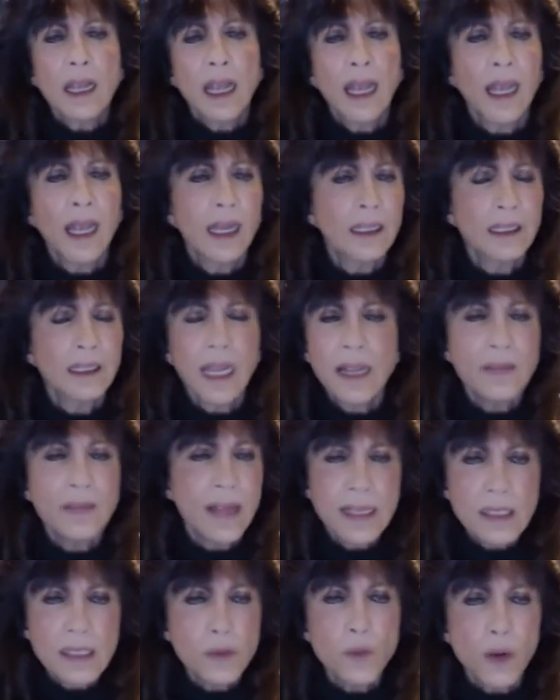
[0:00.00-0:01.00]
And
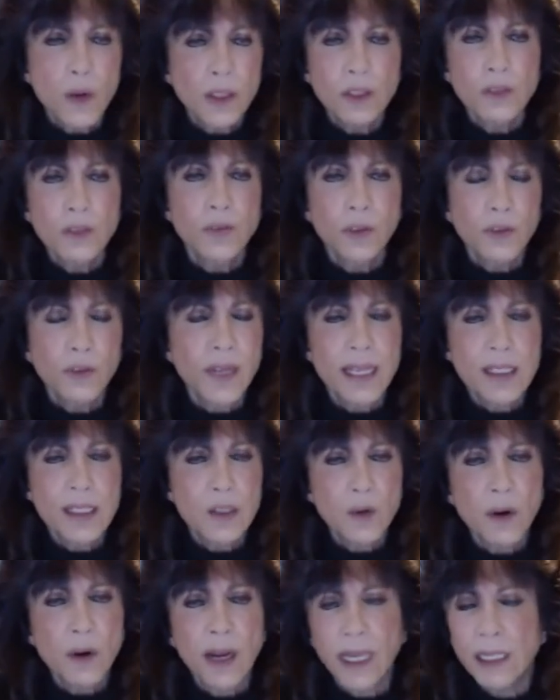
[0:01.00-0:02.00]
that's wonderful.
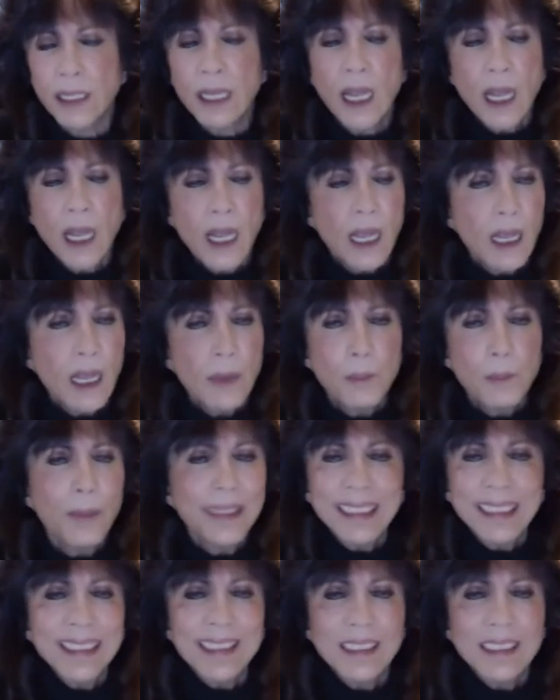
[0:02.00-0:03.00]
That's great.
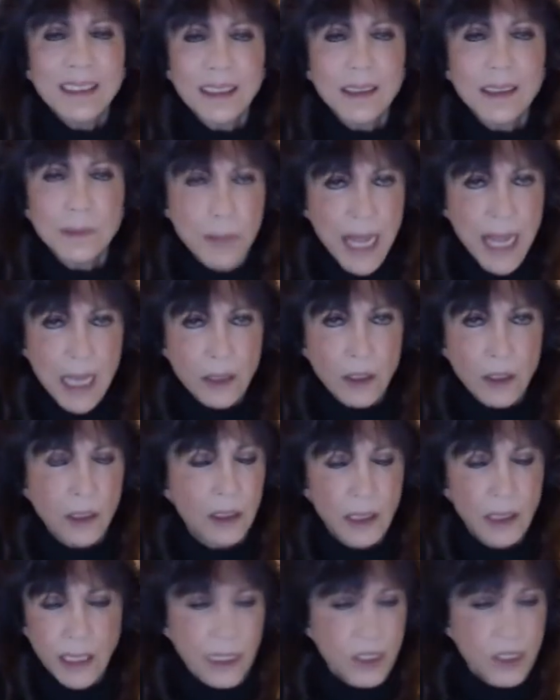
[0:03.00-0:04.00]
But it doesn't
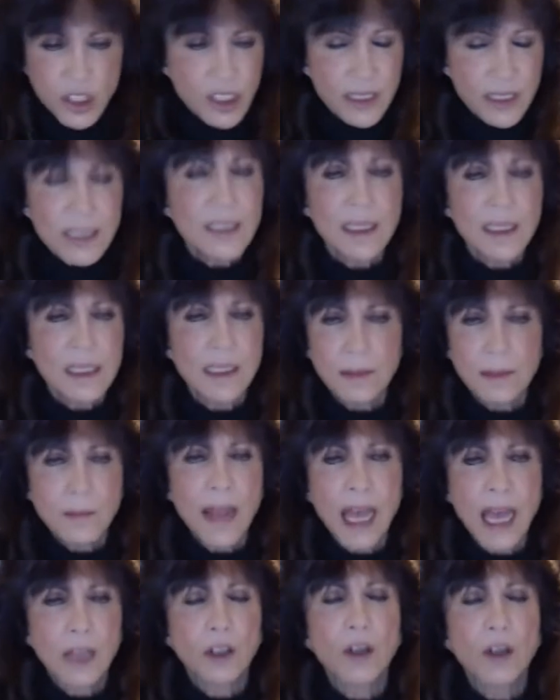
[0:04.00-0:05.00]
matter. It just doesn't
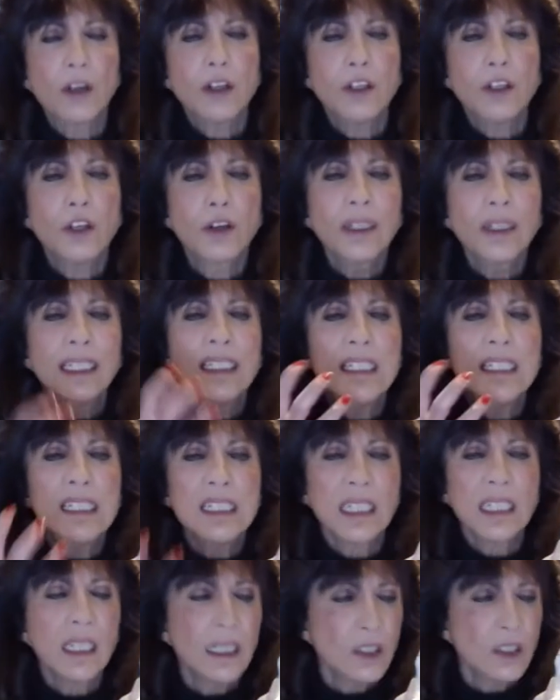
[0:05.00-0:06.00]
matter. Your
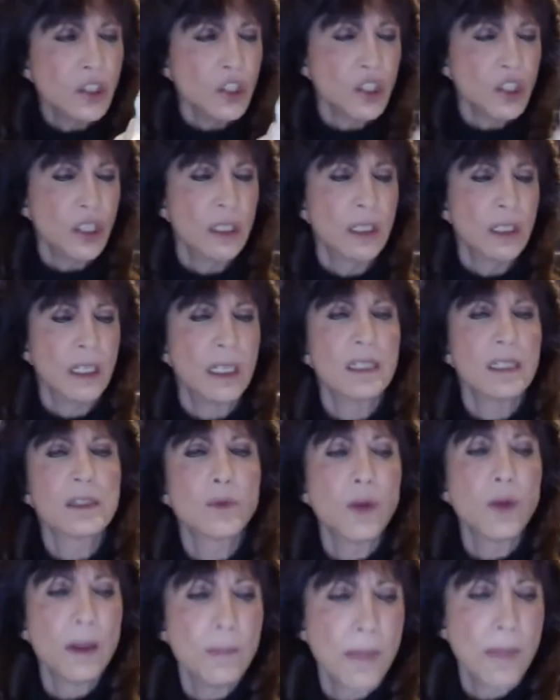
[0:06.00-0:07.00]
intention is
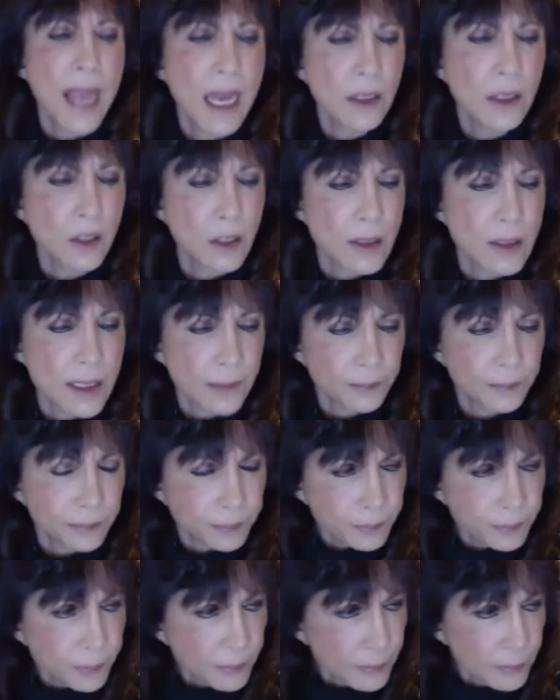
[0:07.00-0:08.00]
what matters.
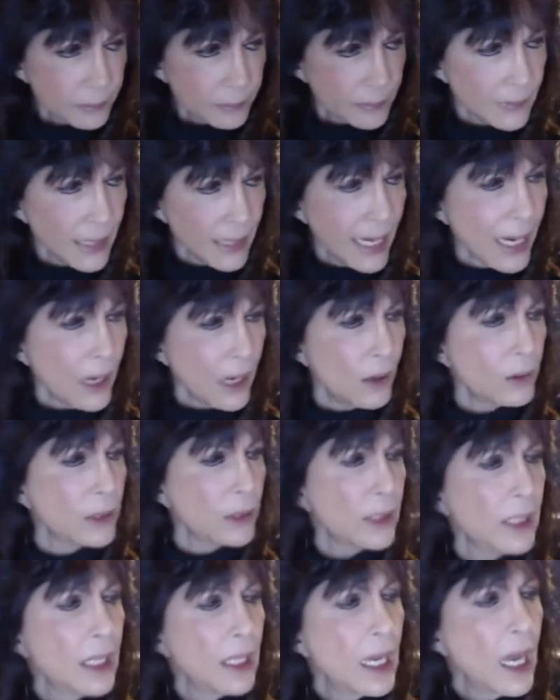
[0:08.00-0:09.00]

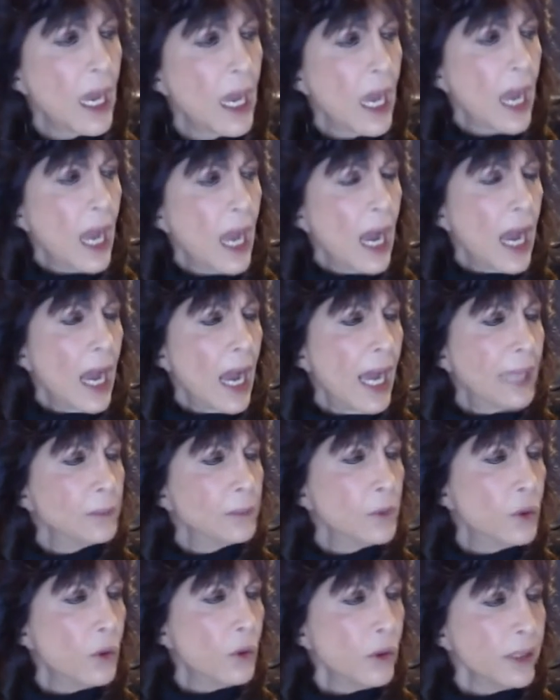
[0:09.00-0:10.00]
Now,
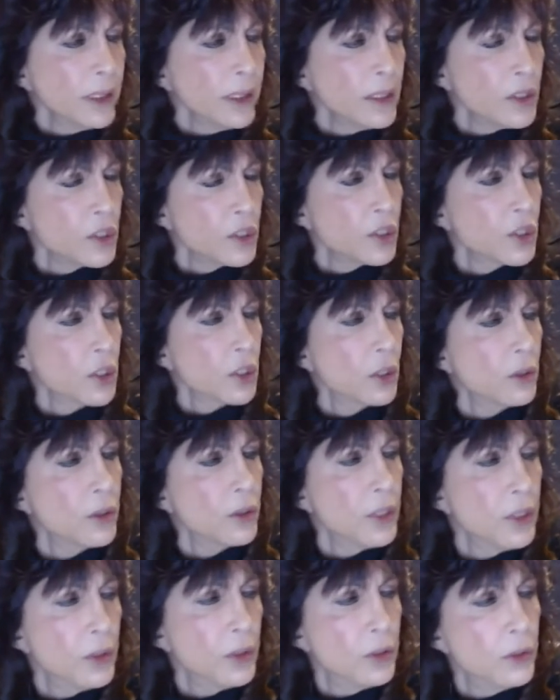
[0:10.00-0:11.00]
I'm going to show
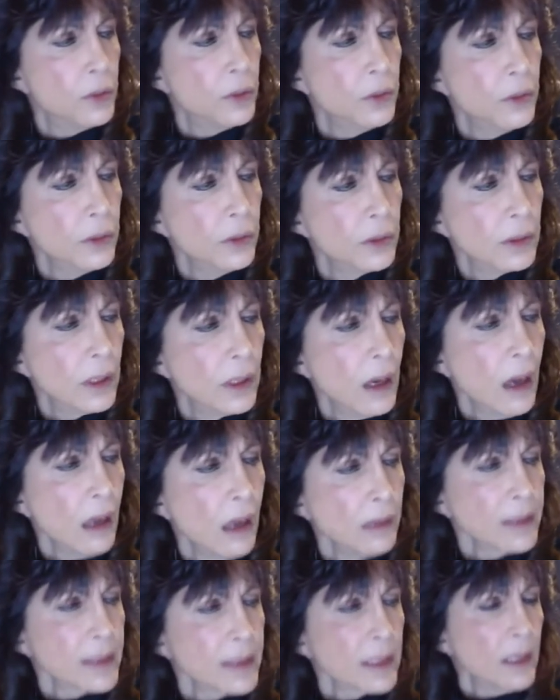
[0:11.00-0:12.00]
you
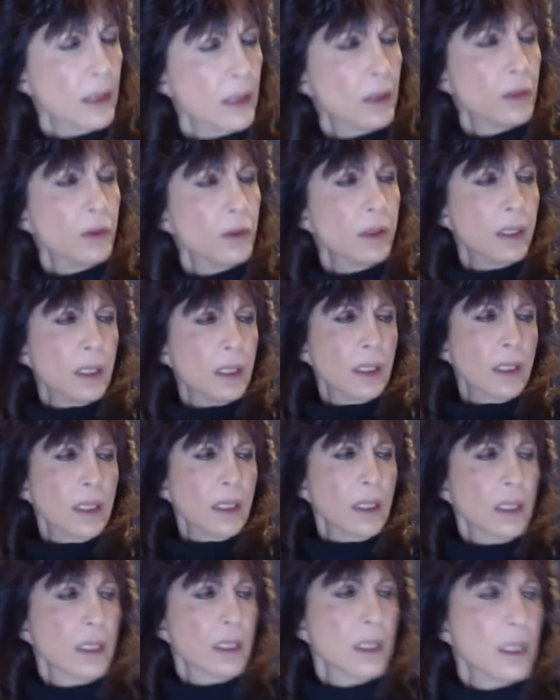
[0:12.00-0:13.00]
also,
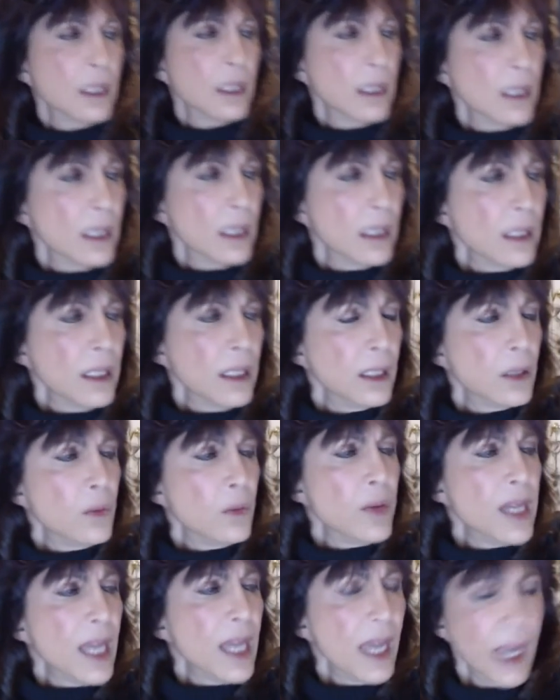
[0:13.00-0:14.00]

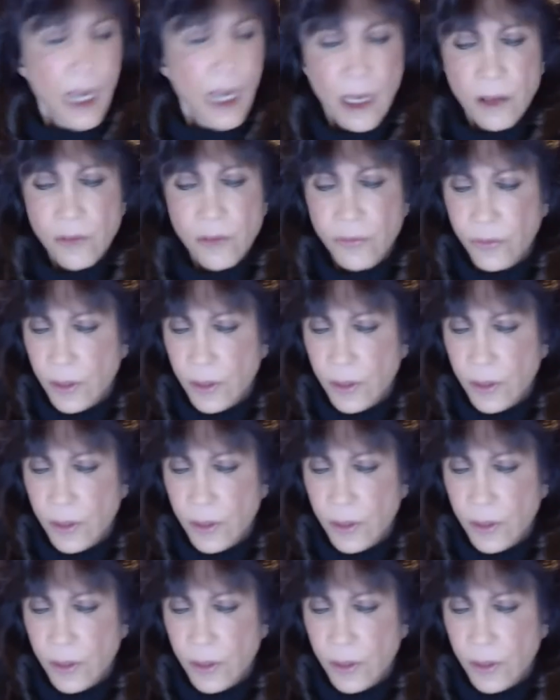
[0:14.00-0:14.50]
we have